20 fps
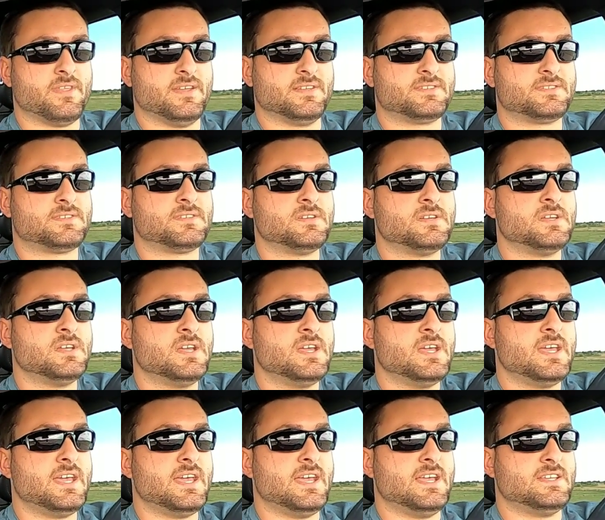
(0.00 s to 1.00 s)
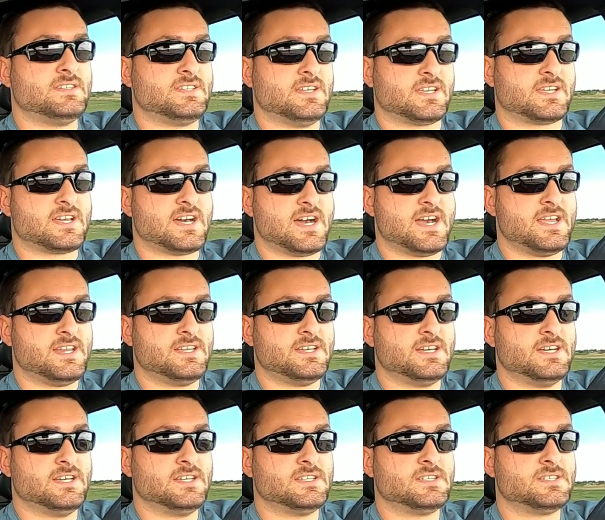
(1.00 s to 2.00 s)
this, is it kind
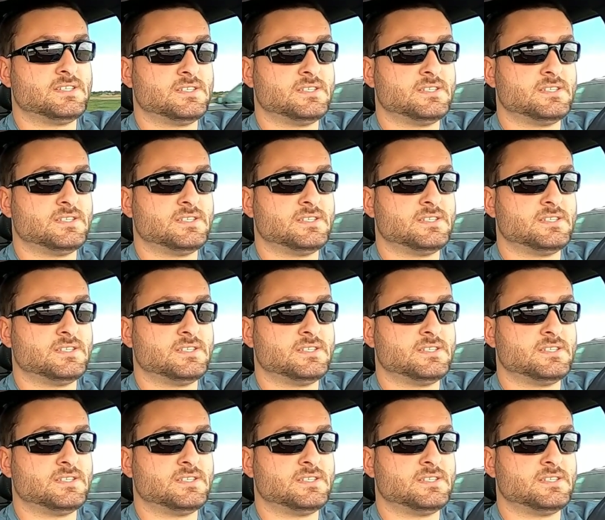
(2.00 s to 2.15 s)
of,